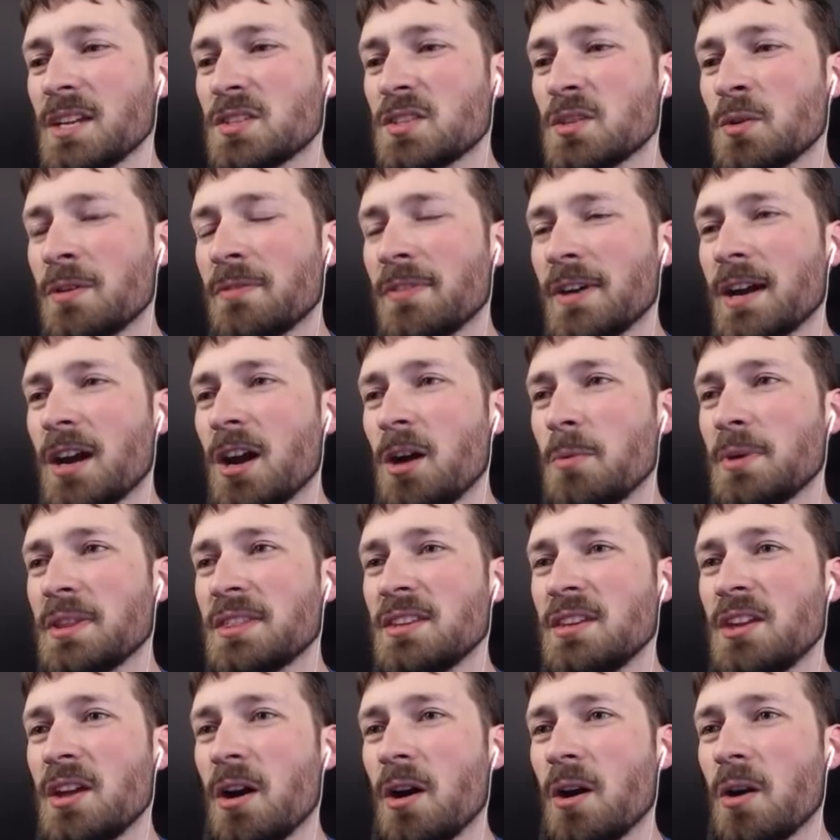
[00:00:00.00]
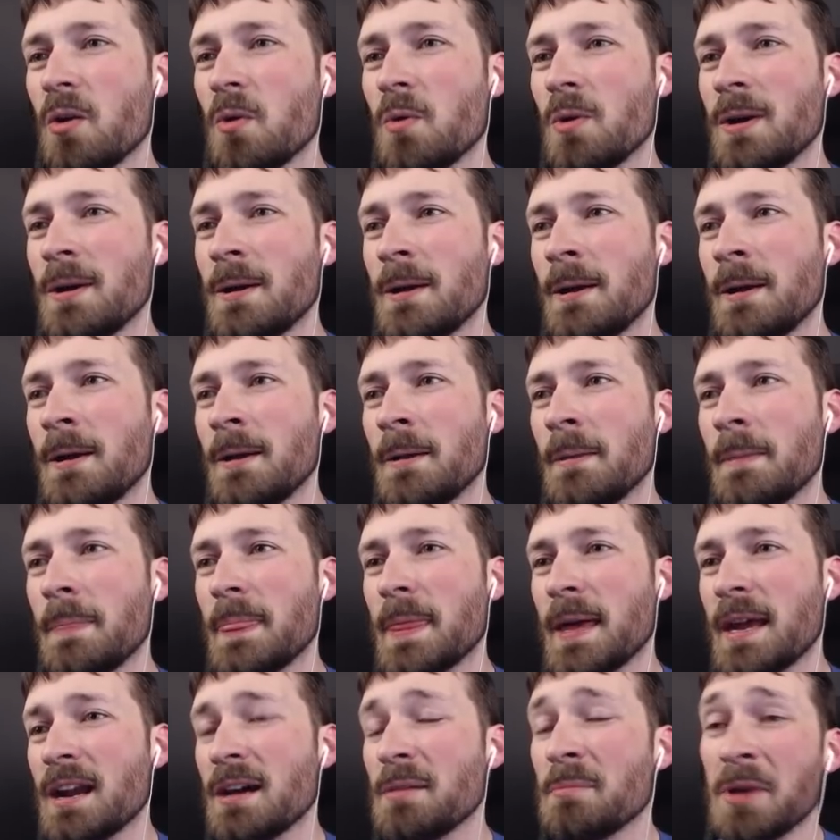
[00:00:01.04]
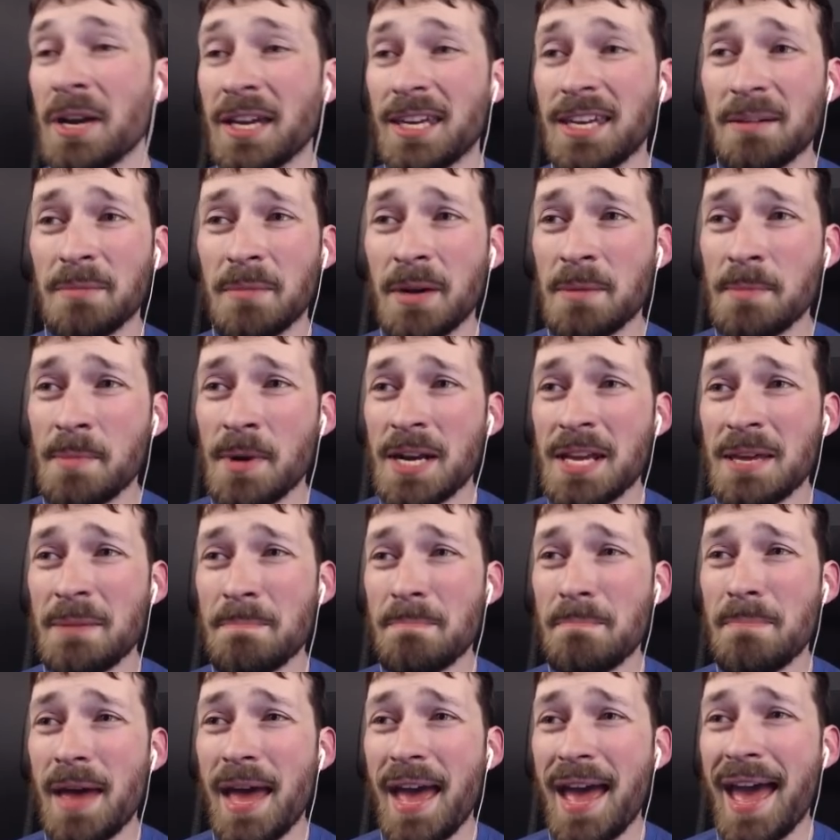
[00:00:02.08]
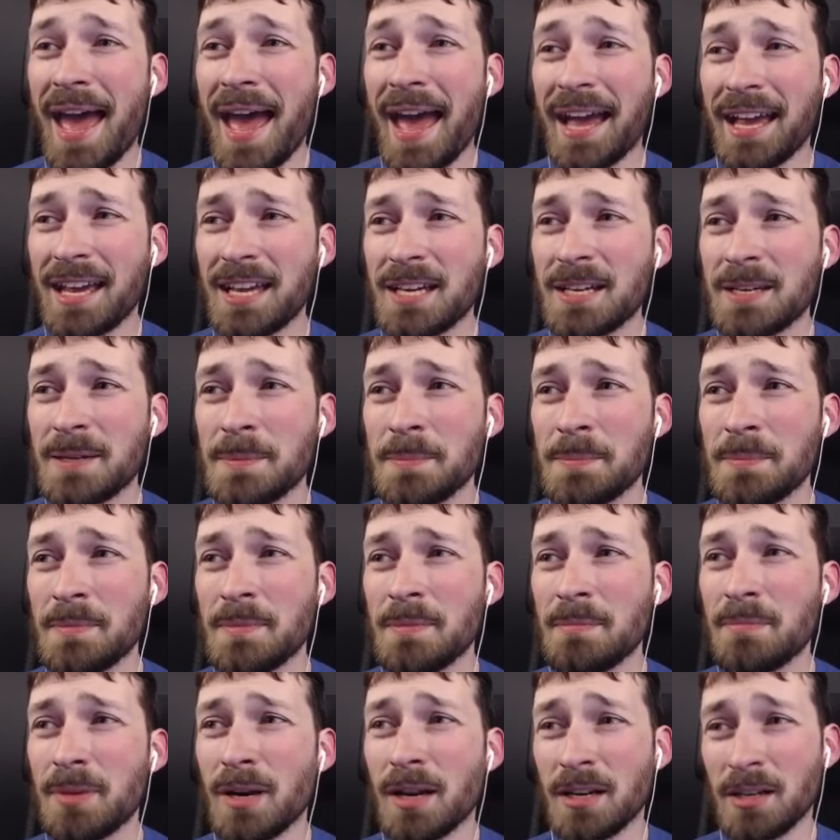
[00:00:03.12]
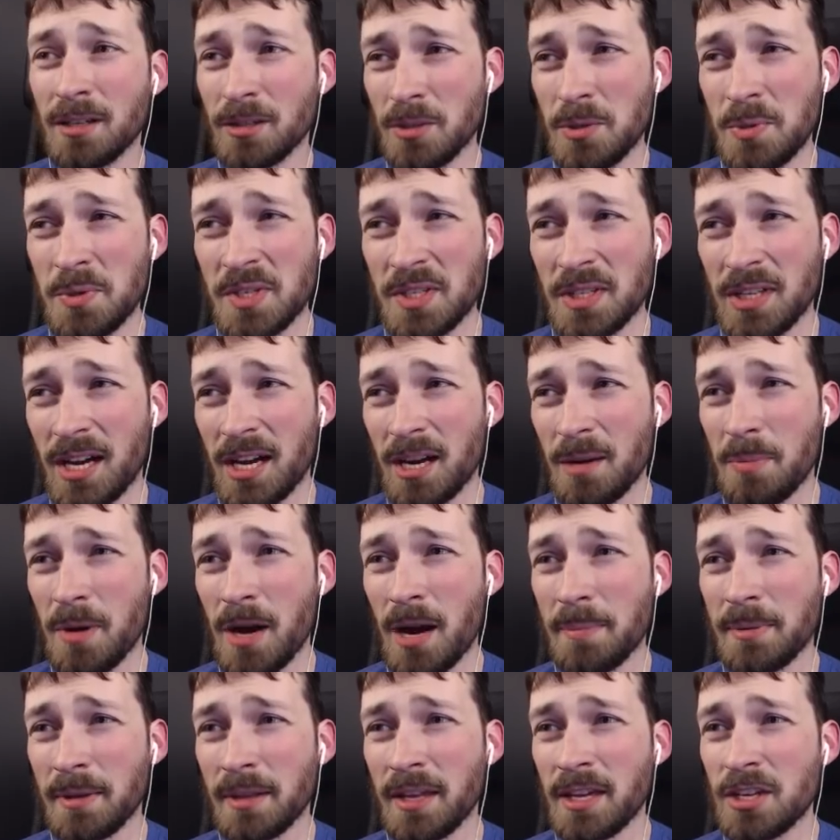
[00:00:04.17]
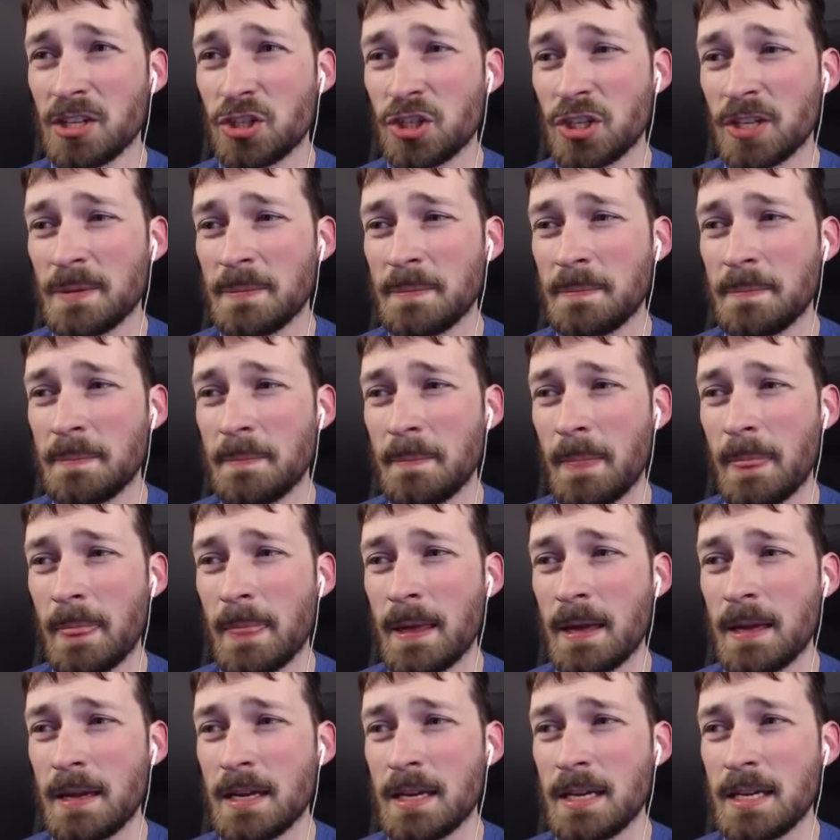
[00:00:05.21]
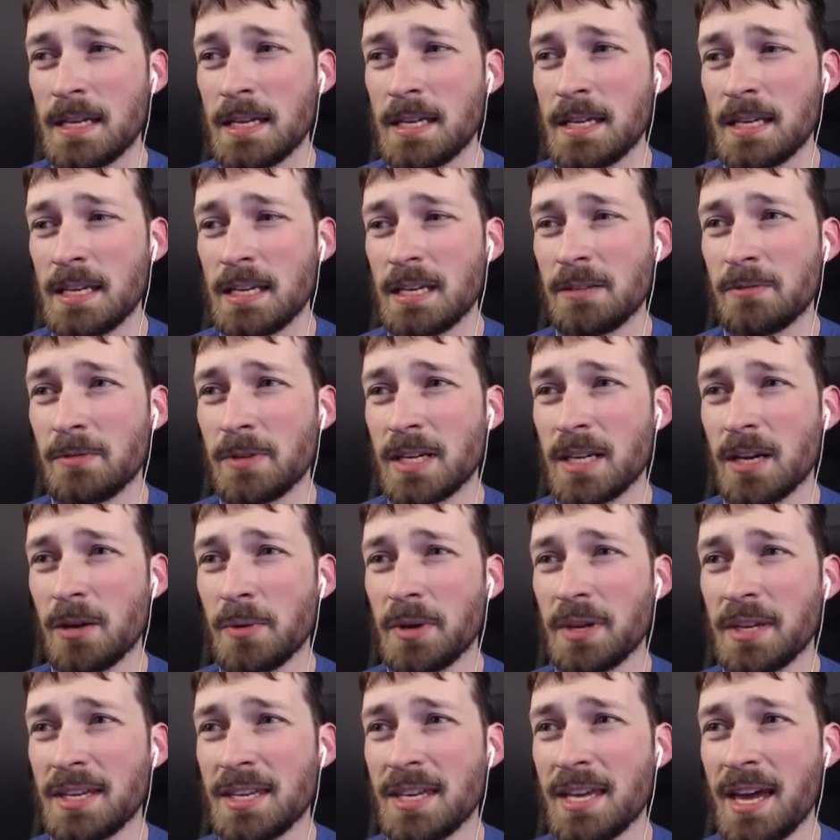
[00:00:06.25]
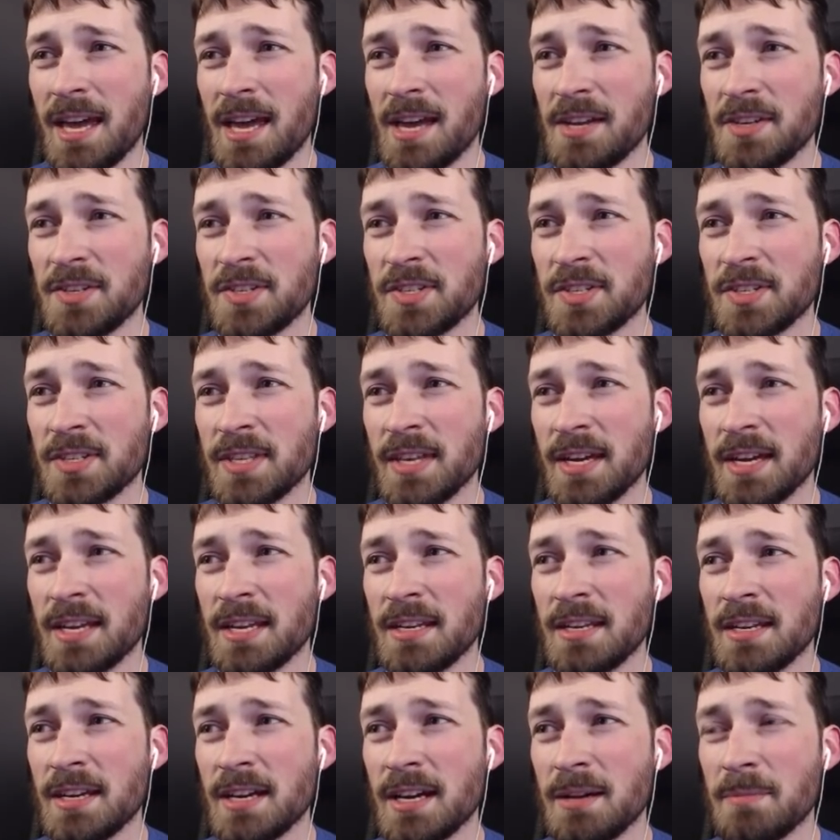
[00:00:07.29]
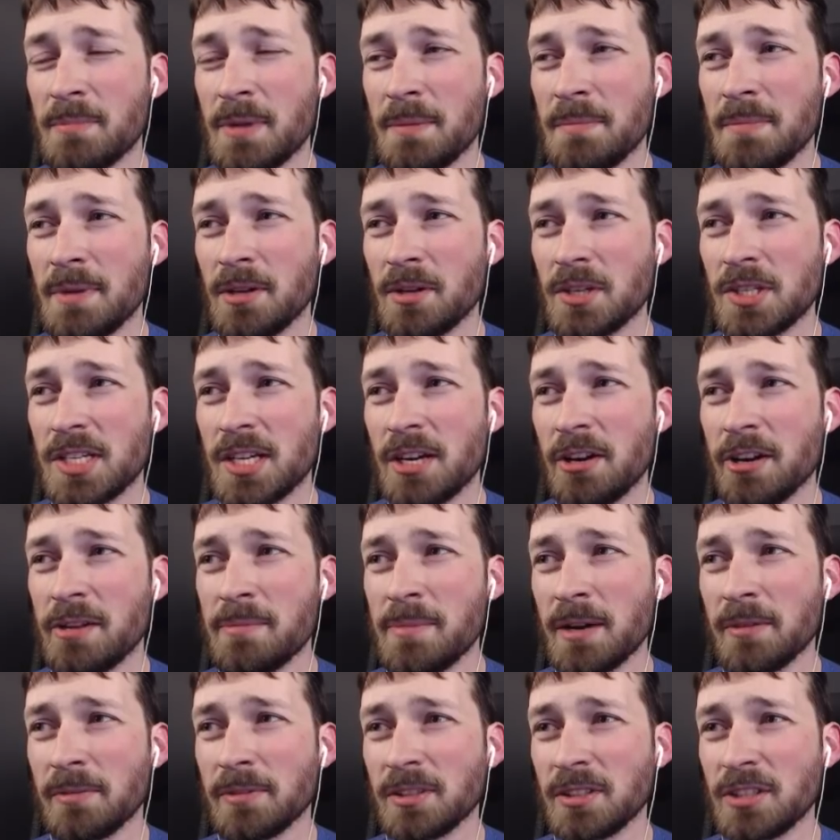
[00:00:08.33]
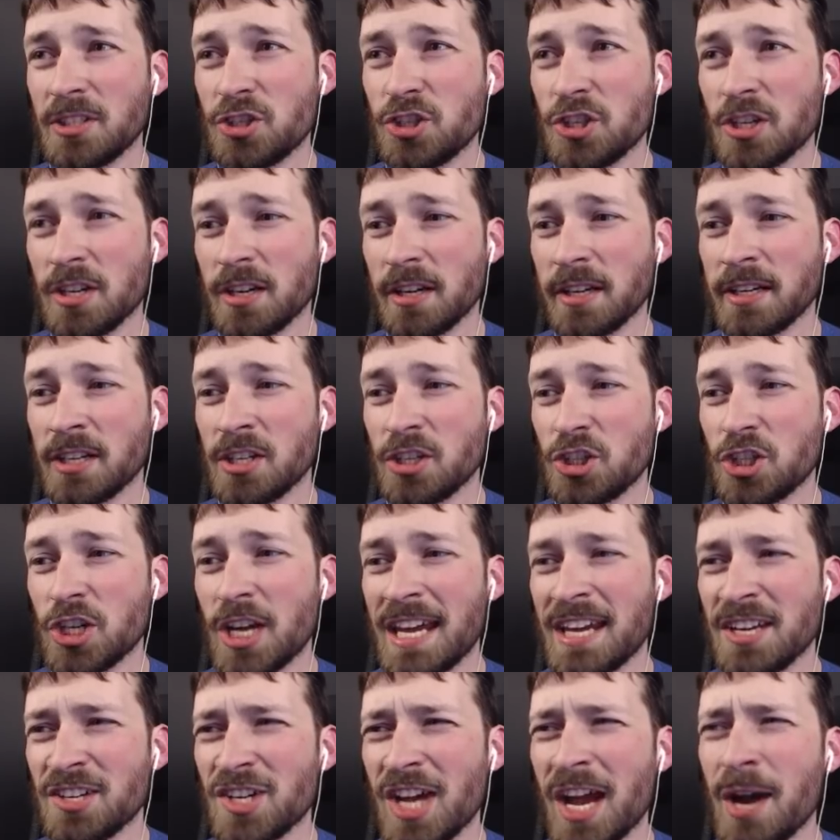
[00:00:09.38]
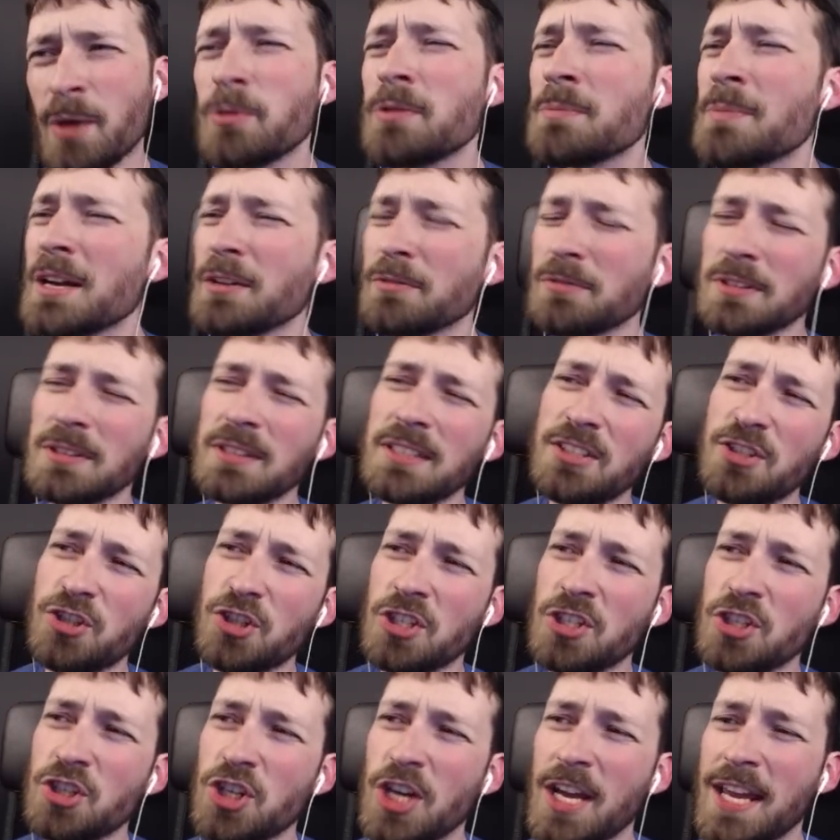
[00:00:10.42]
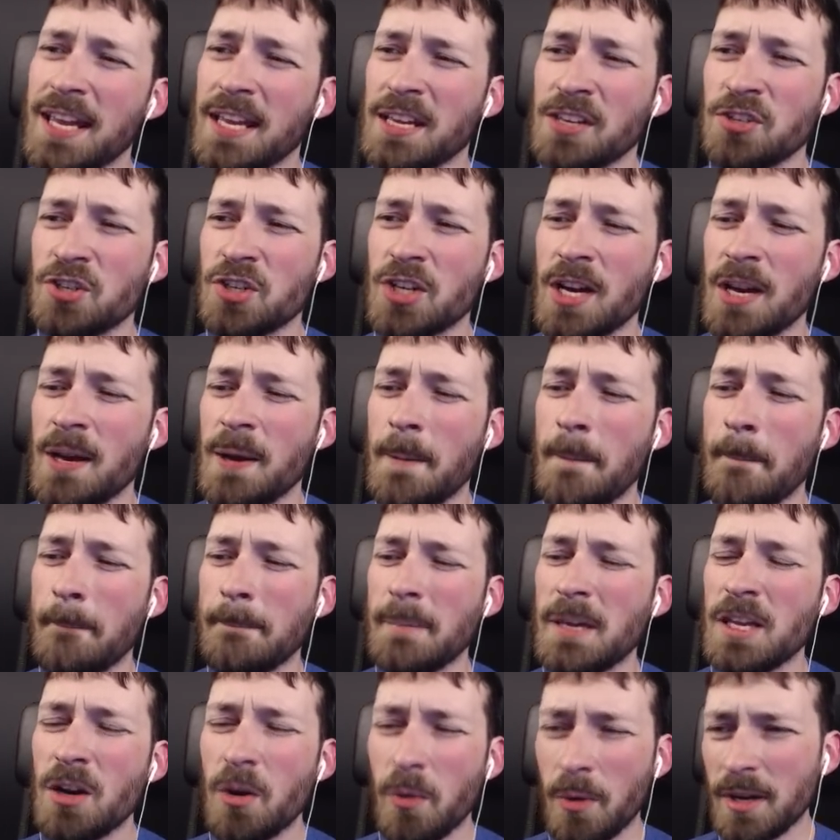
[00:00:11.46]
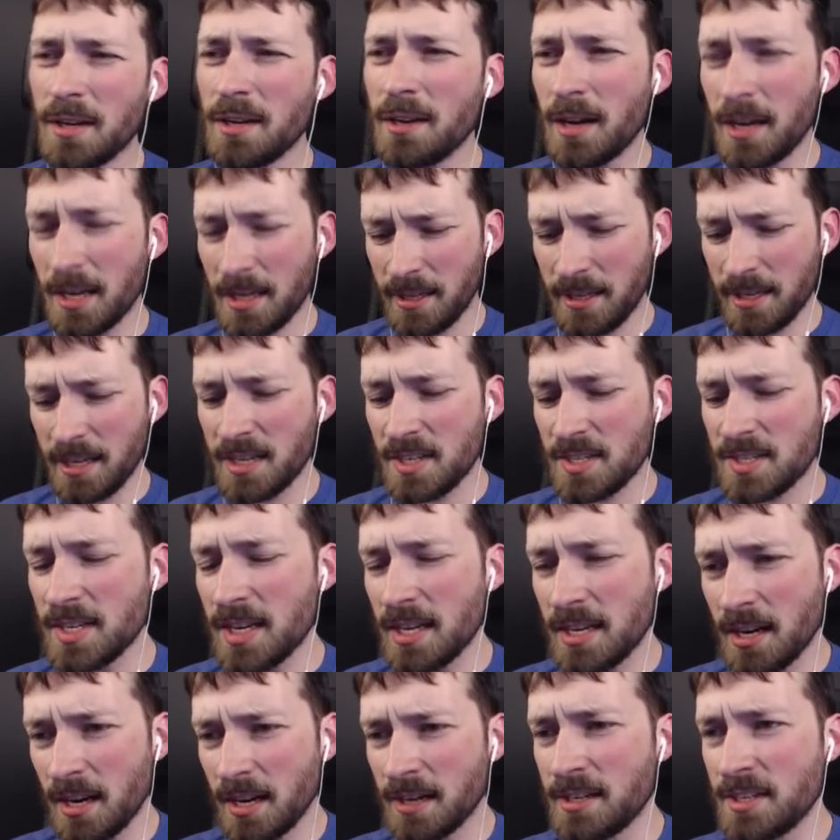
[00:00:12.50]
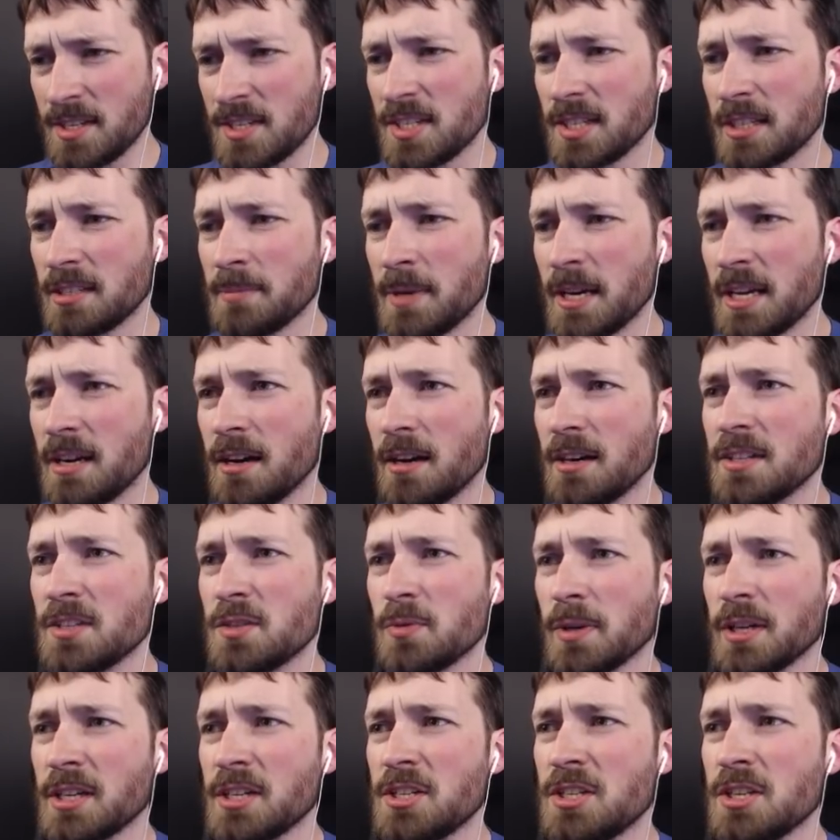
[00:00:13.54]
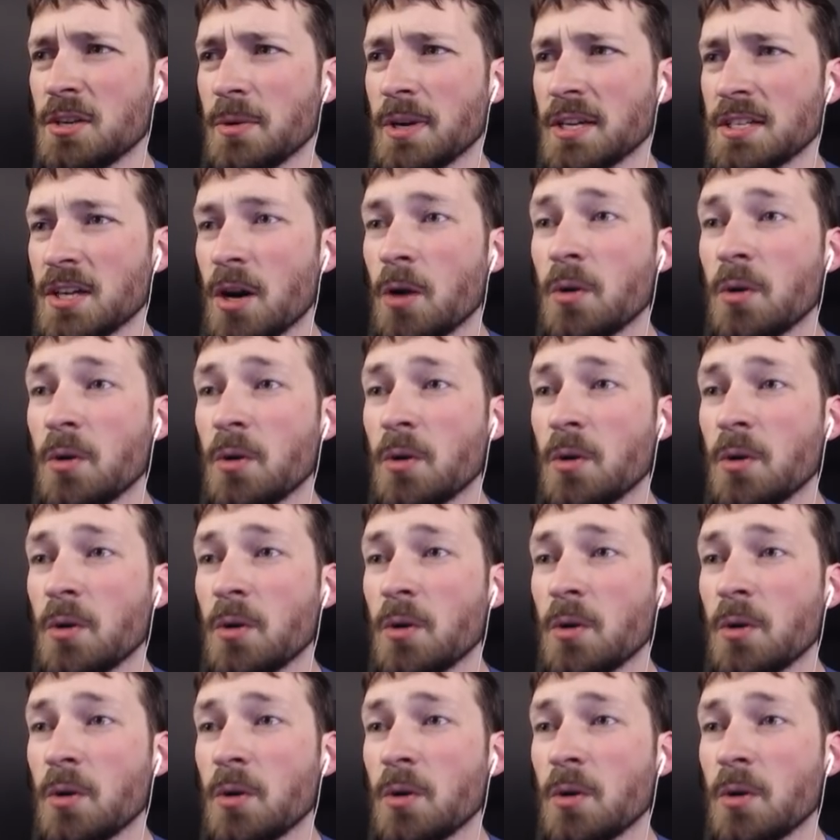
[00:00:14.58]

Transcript: So if I go with no, then I might get my money back, but I'm gonna lose a lot of population. We go with yes, then uh, my military, my religion are gonna change. How would my religion change? You know what, I, like I said, I'm gonna stick to my guns, we're gonna do it.